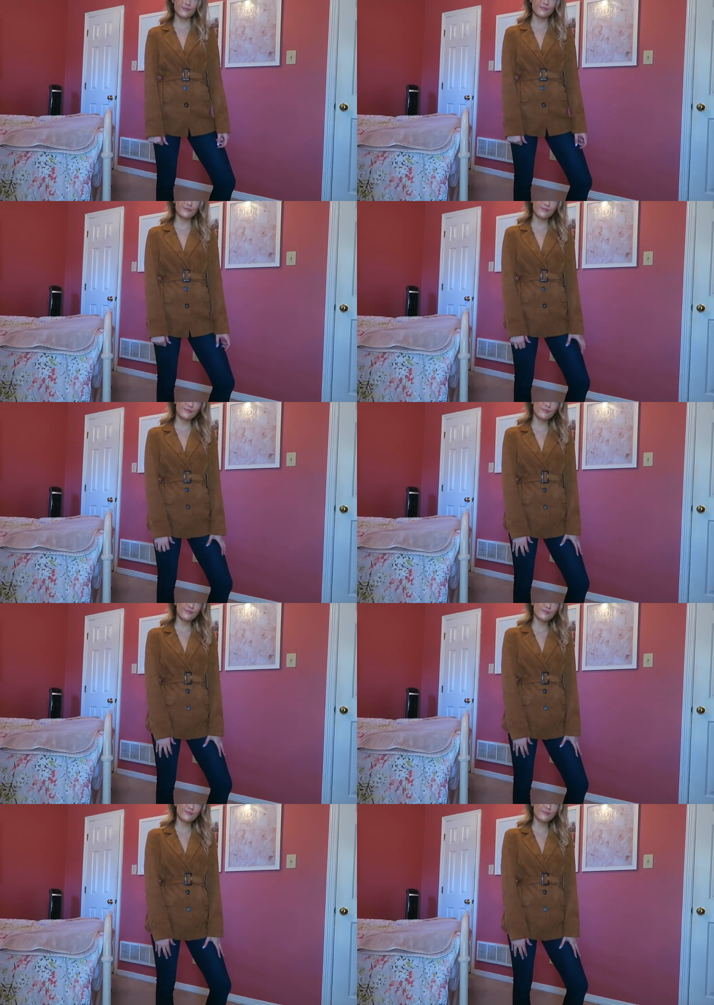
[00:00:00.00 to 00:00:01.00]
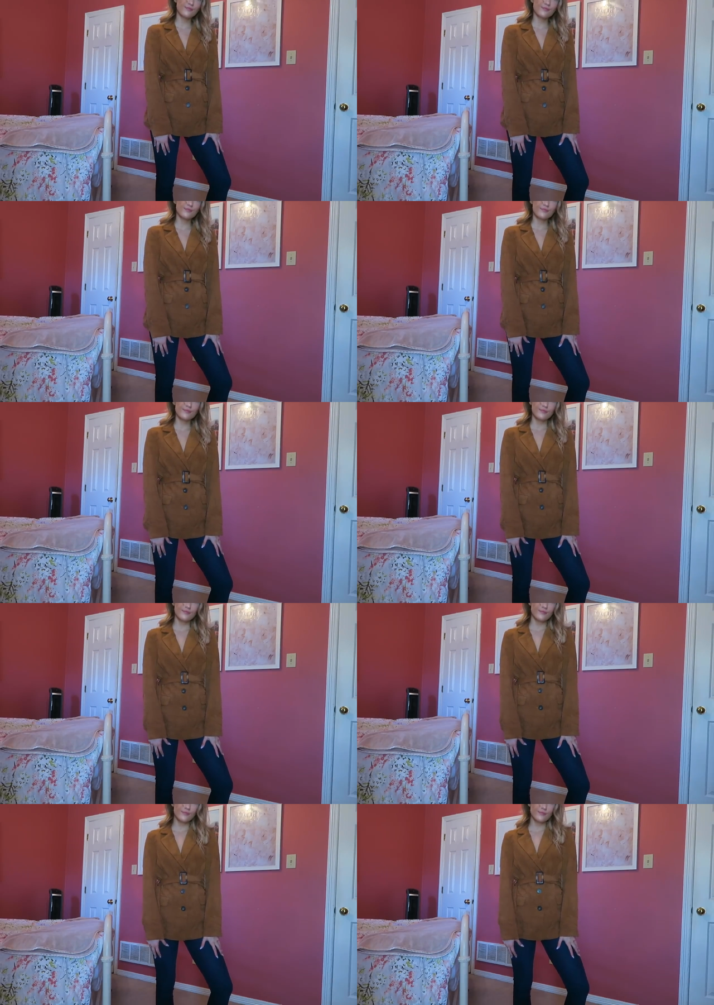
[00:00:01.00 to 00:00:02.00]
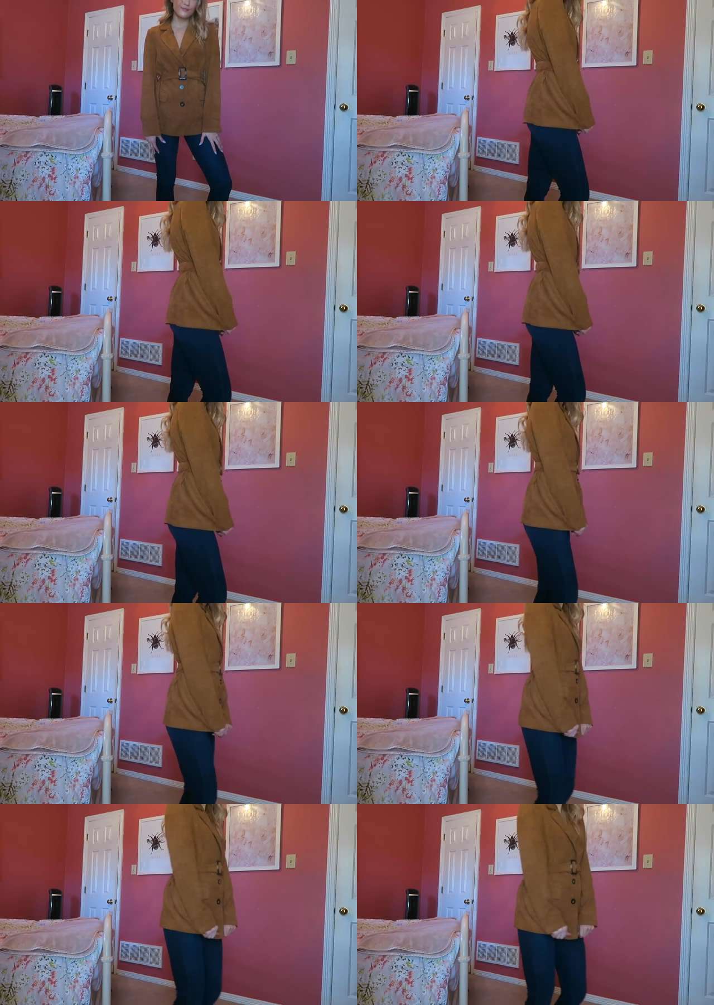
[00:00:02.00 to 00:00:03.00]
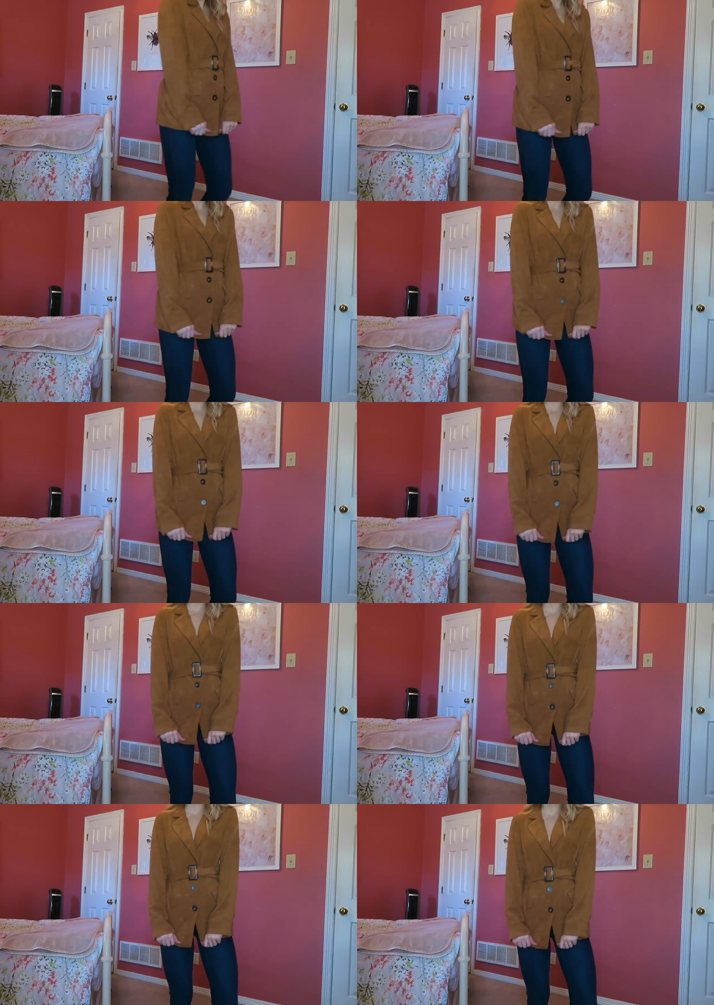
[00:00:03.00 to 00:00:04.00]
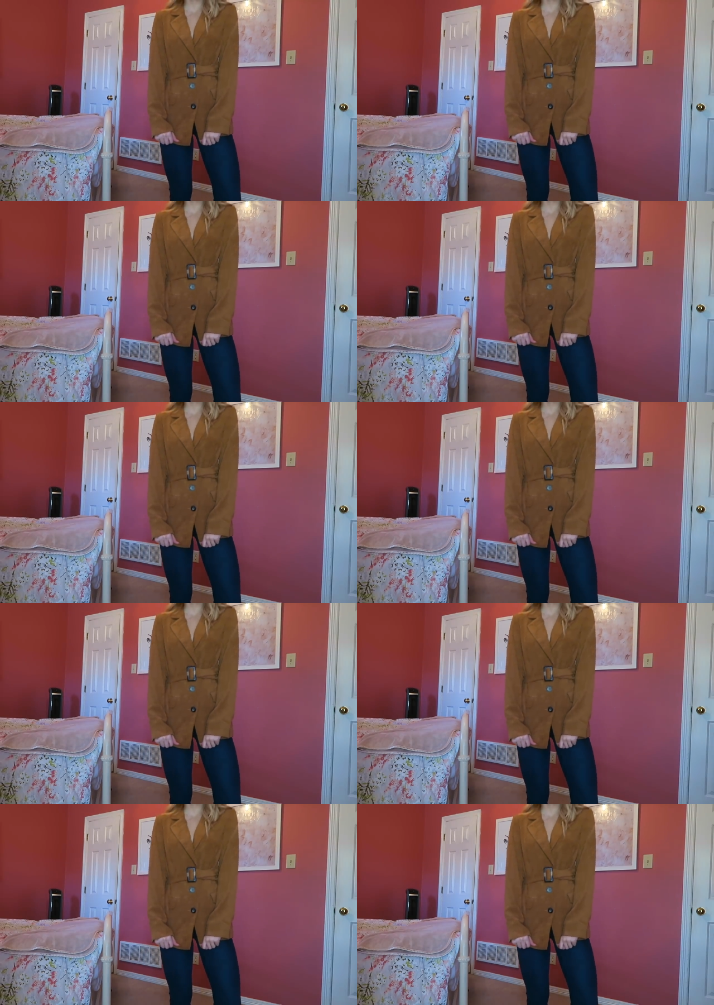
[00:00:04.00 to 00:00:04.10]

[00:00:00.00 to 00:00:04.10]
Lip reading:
(no speaker visible)